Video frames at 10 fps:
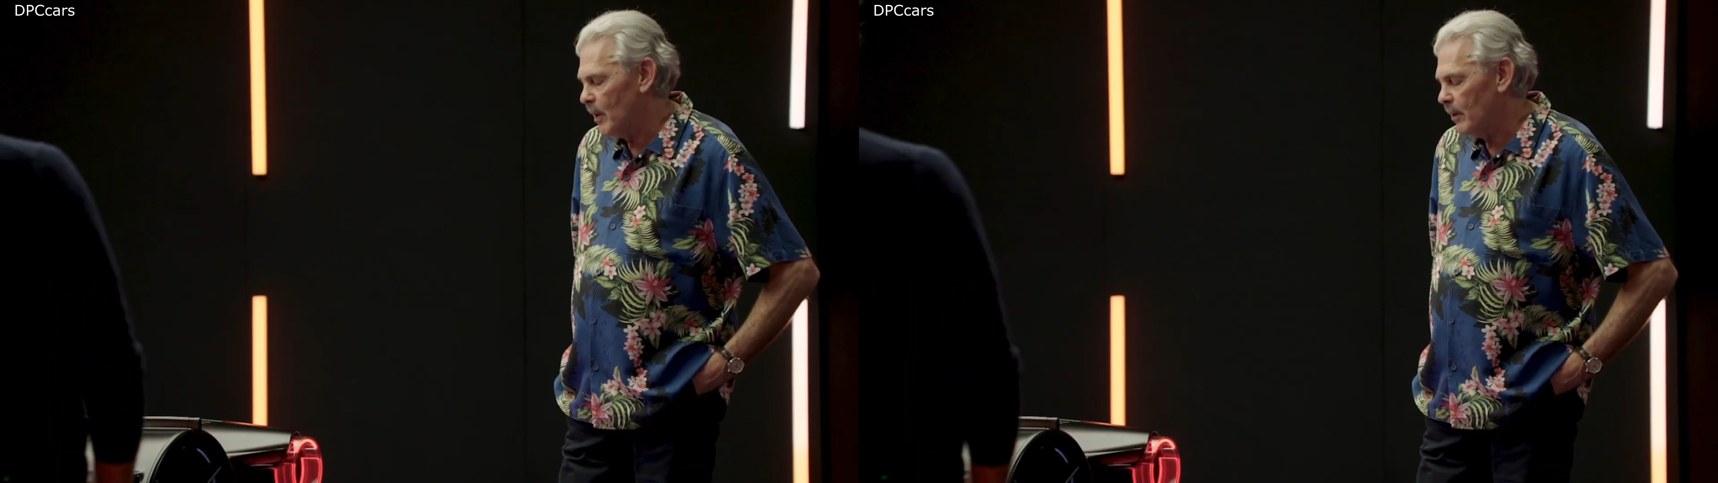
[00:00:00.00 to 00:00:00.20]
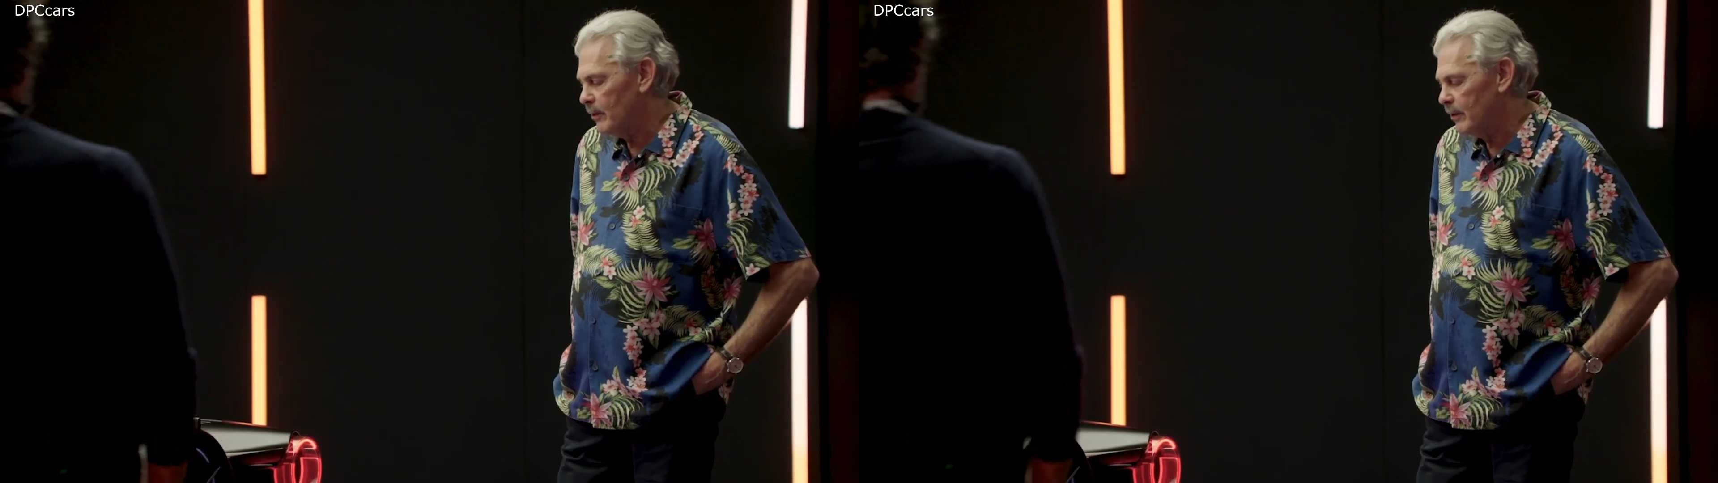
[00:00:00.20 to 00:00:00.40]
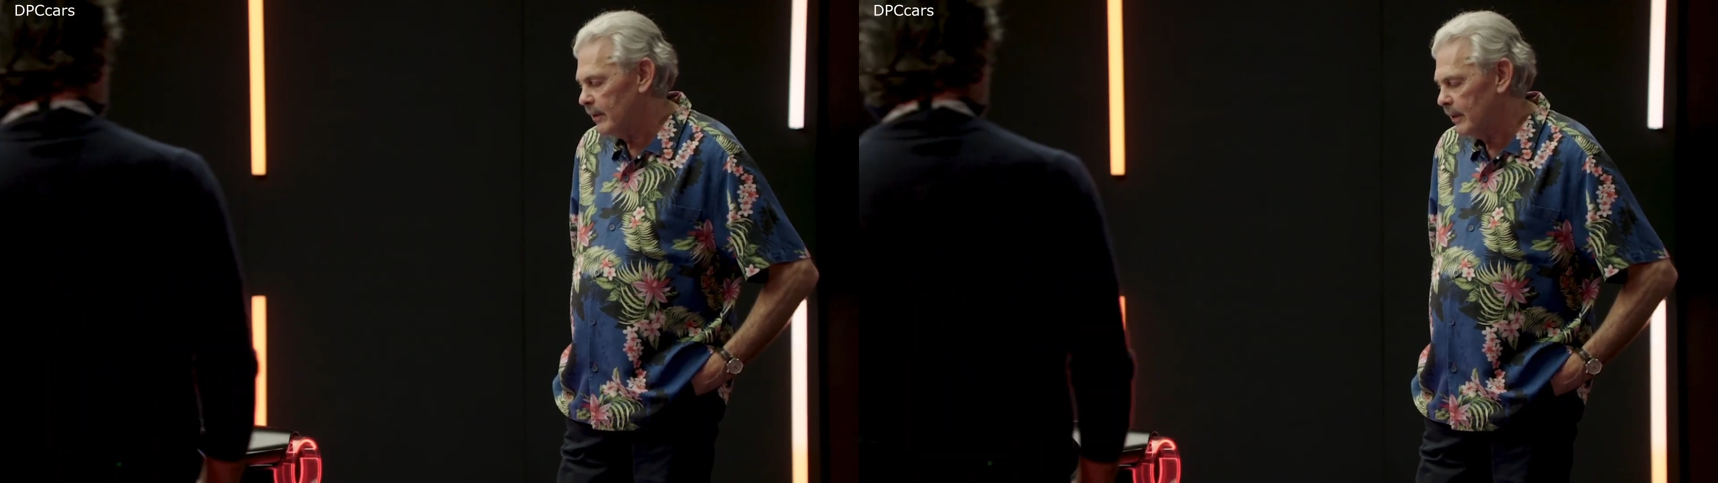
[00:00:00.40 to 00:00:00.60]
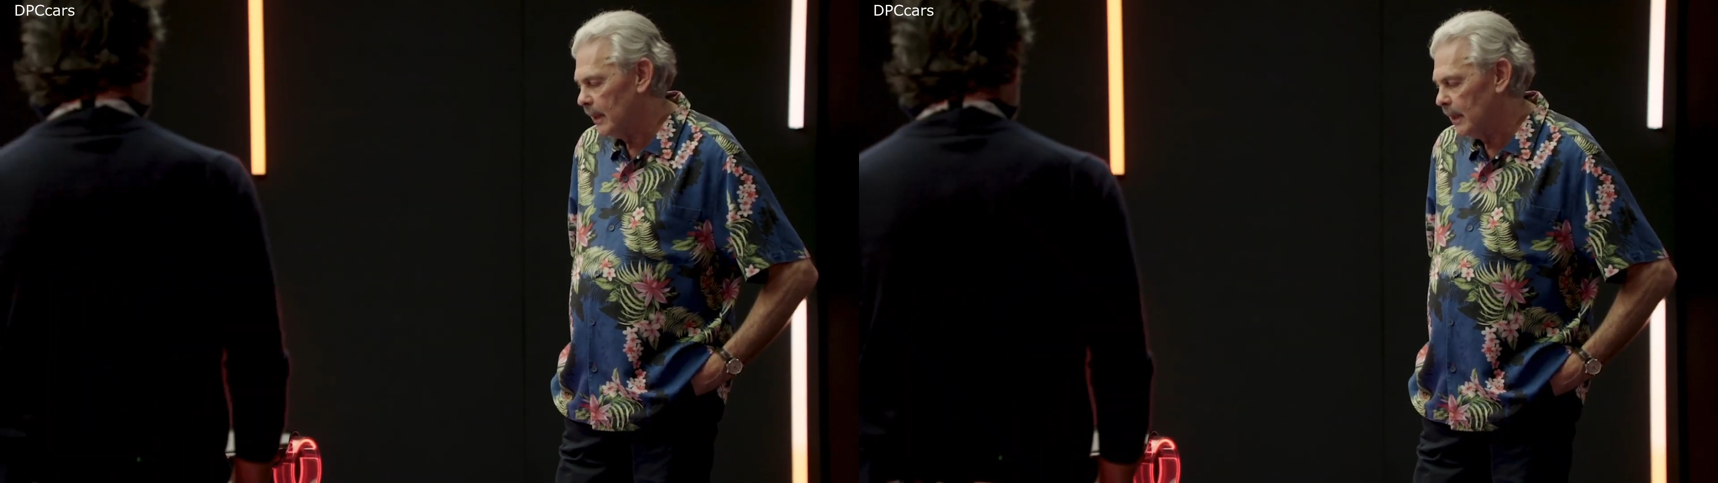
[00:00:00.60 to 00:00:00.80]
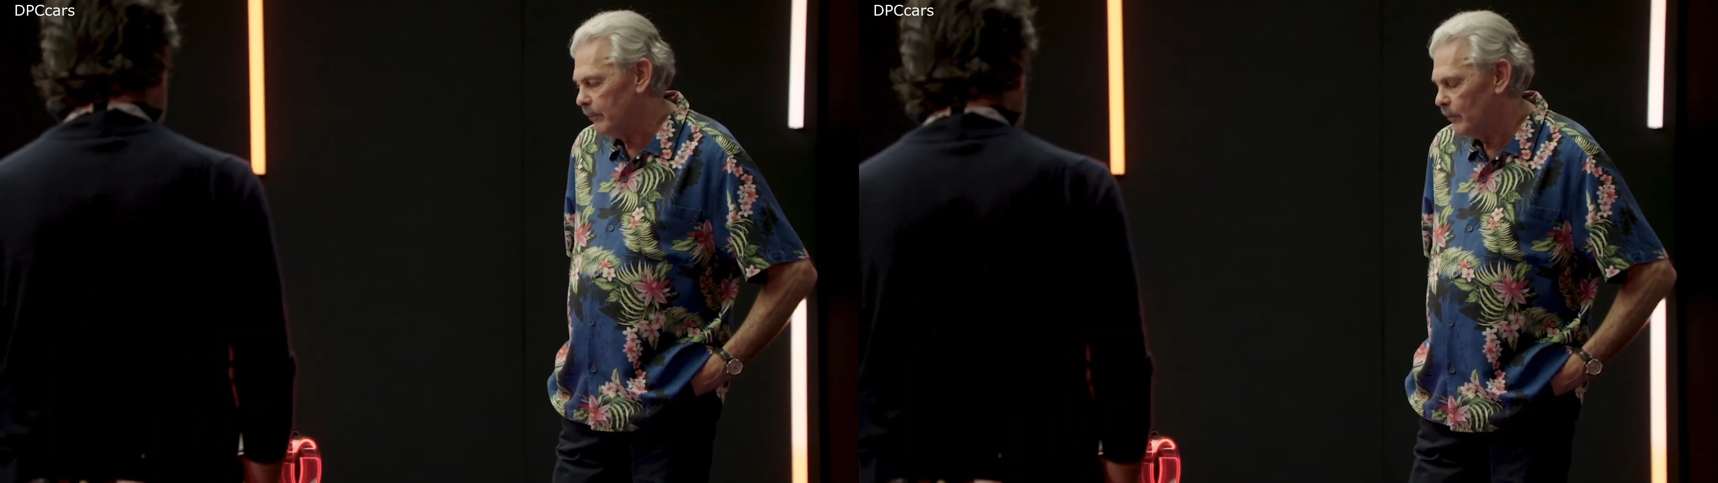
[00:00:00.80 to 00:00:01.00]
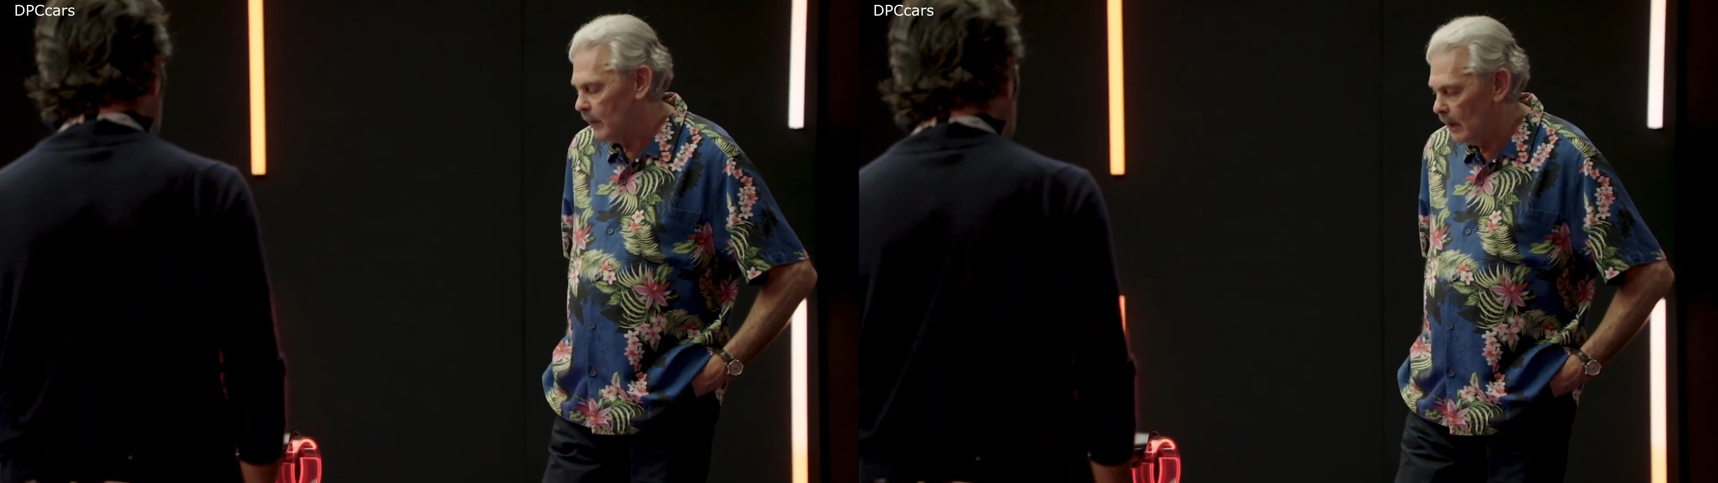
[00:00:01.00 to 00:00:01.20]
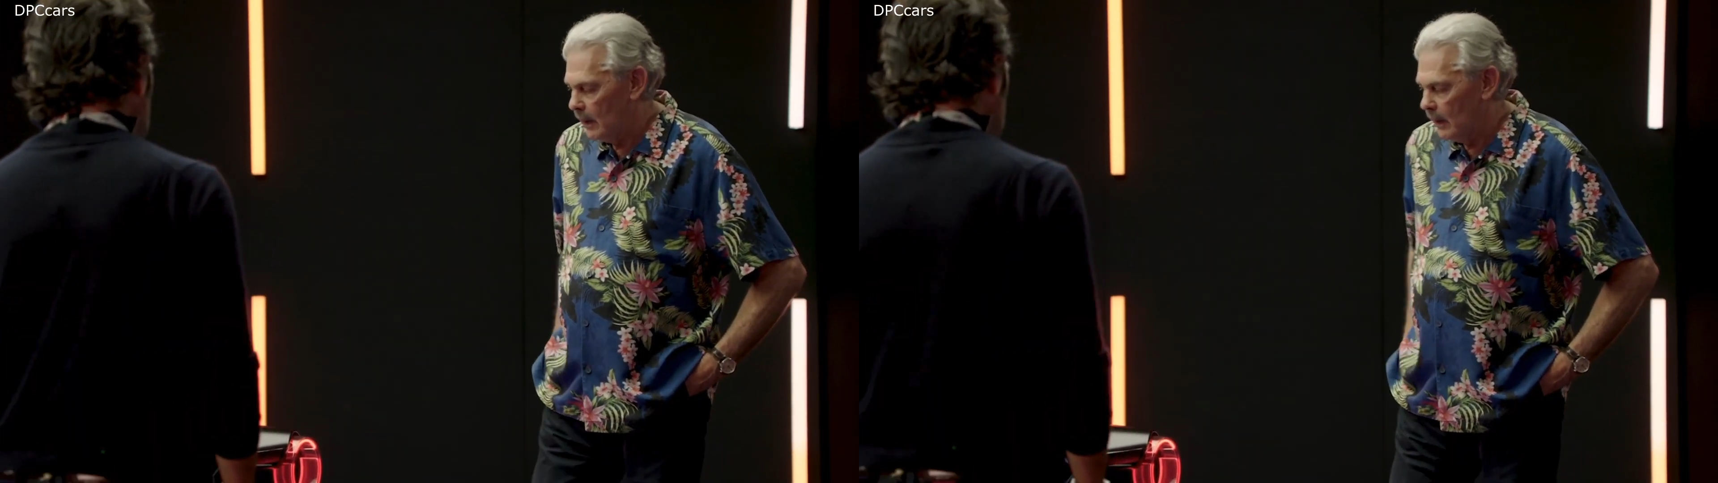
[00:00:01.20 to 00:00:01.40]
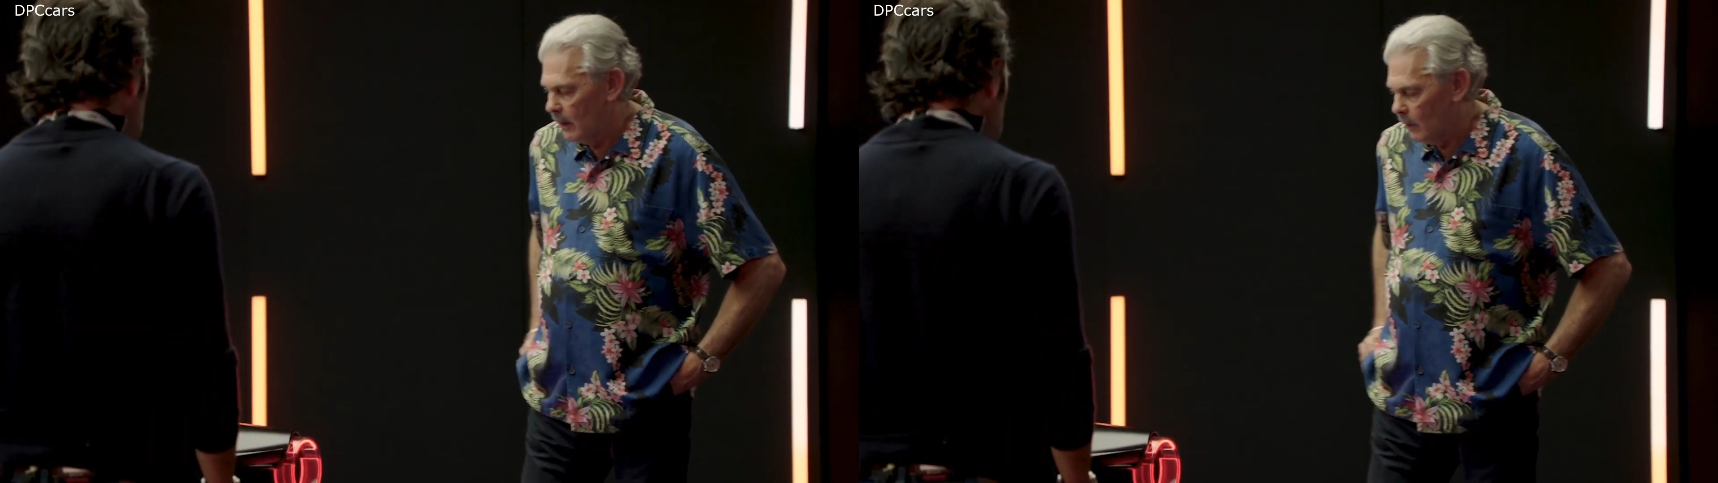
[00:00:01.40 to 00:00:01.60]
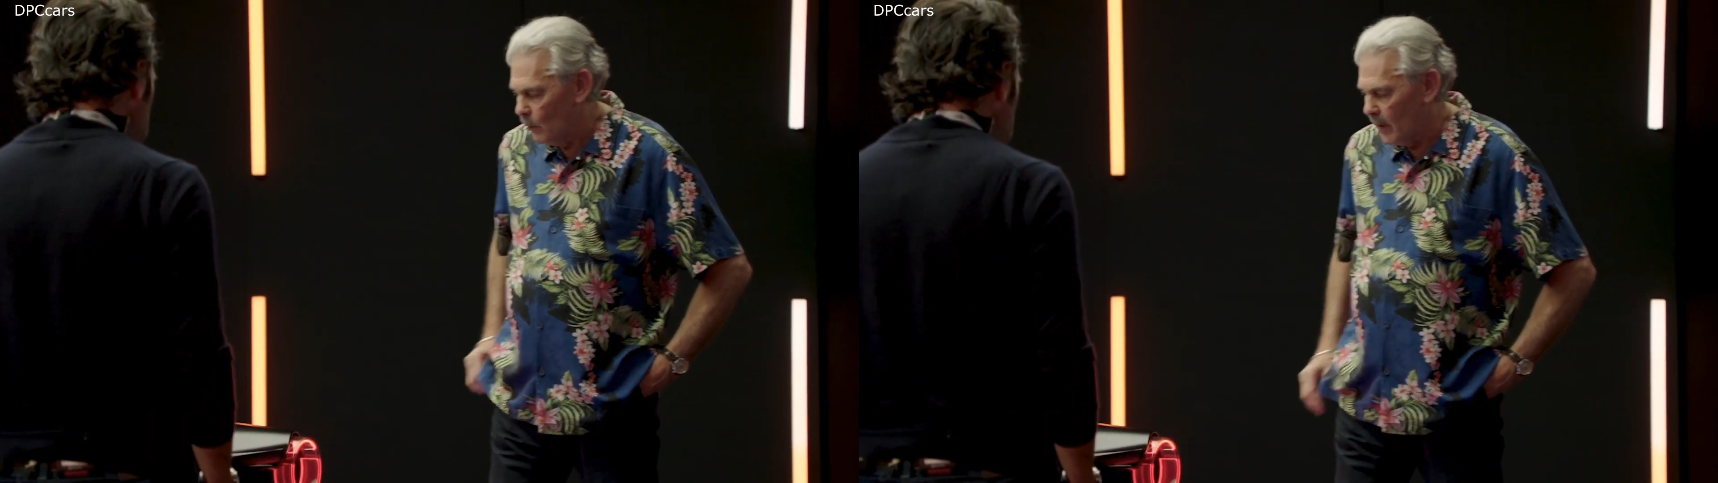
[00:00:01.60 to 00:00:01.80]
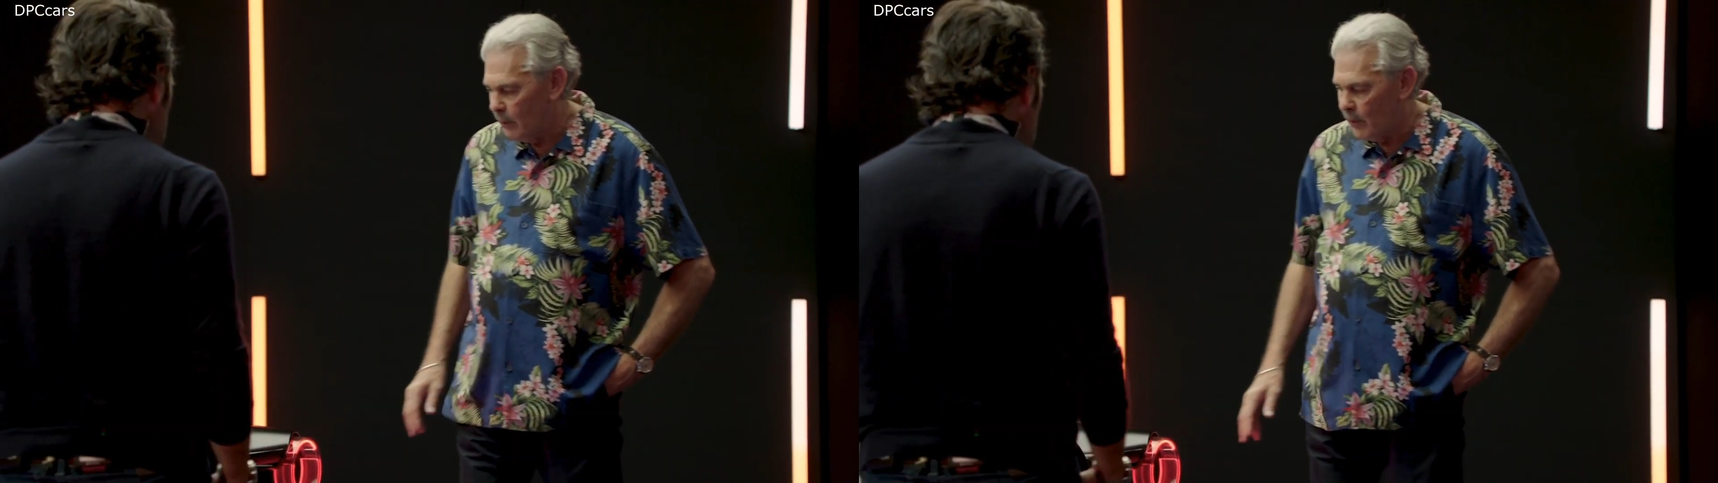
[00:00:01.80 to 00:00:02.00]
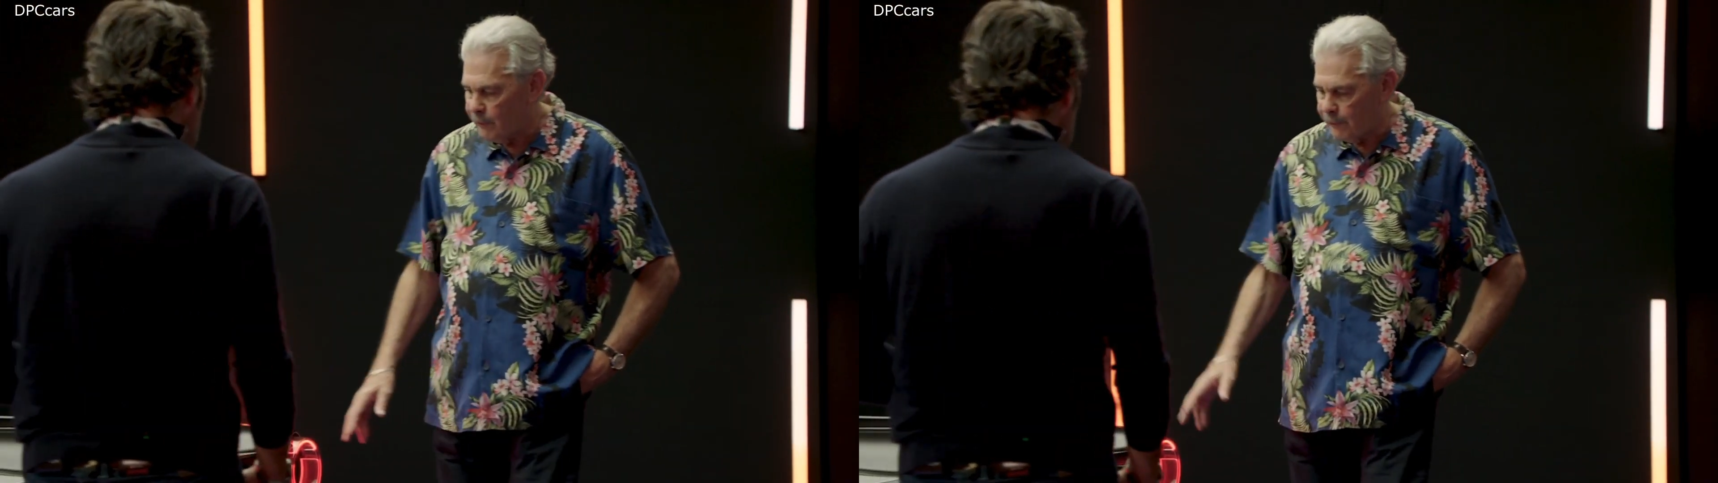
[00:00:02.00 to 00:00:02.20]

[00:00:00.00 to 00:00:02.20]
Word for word: mode where we